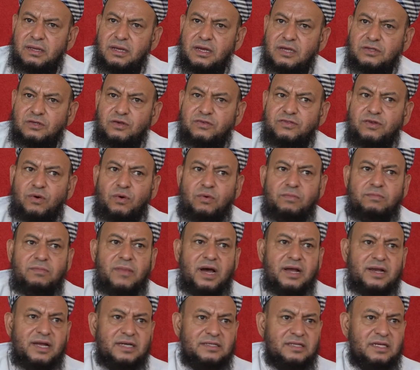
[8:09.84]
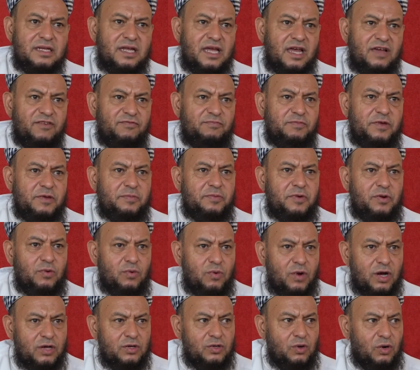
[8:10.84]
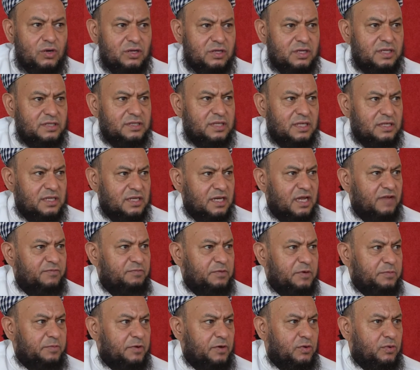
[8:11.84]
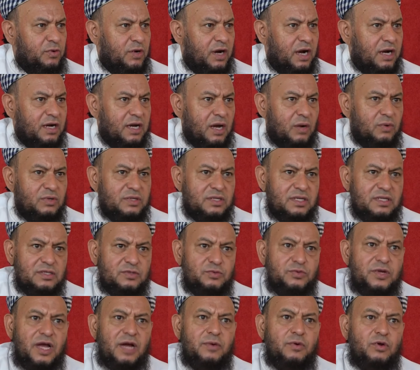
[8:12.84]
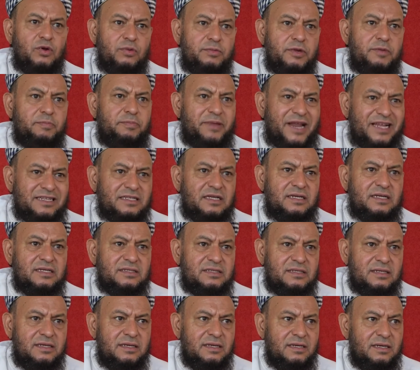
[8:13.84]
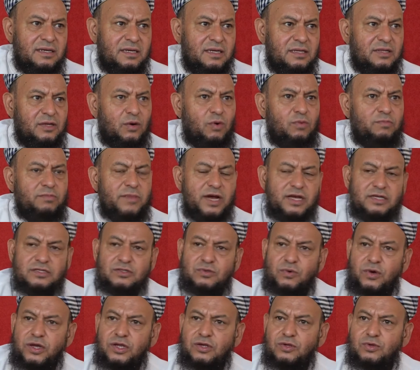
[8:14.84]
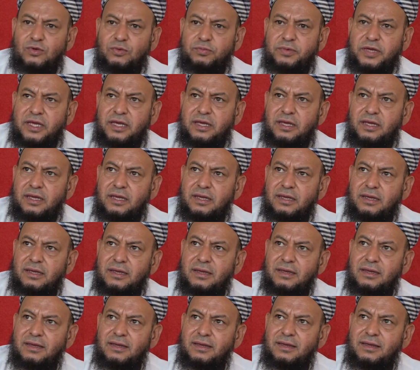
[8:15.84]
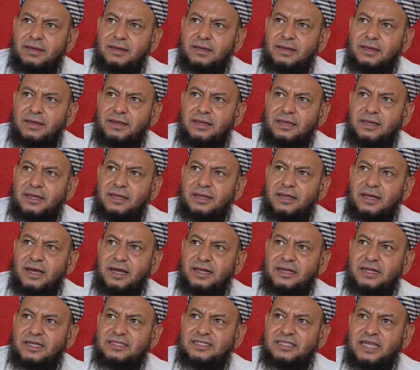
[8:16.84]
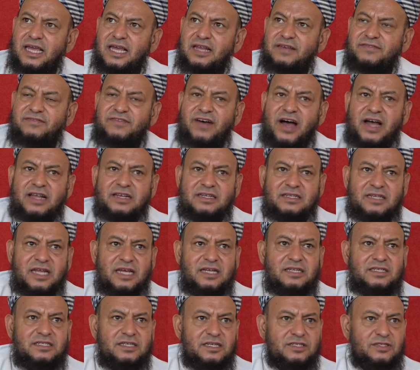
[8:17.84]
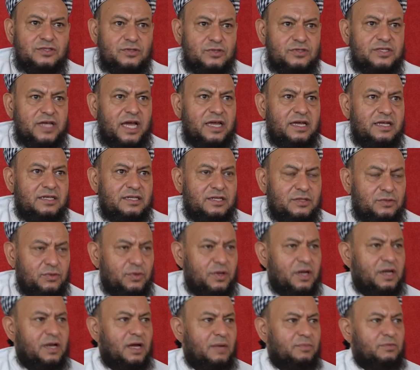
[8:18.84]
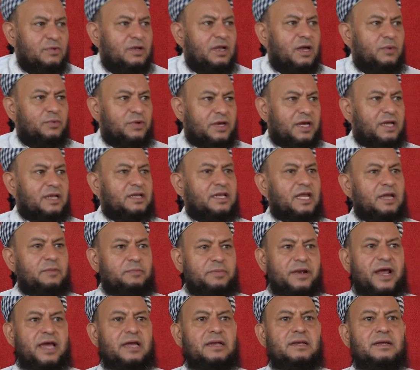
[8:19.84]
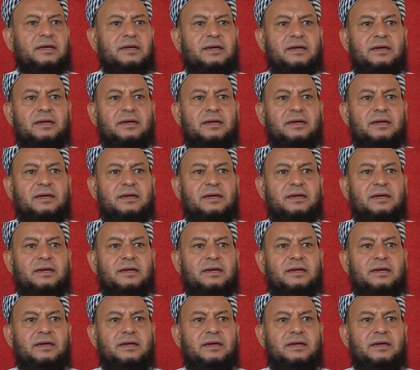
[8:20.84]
So if the ummah doesn't have people who are doctors, doesn't have people who are accountants, we are going to be prejudiced. The ummah is going to be in a disadvantageous society. Today, alhamdulillah, we can take pride.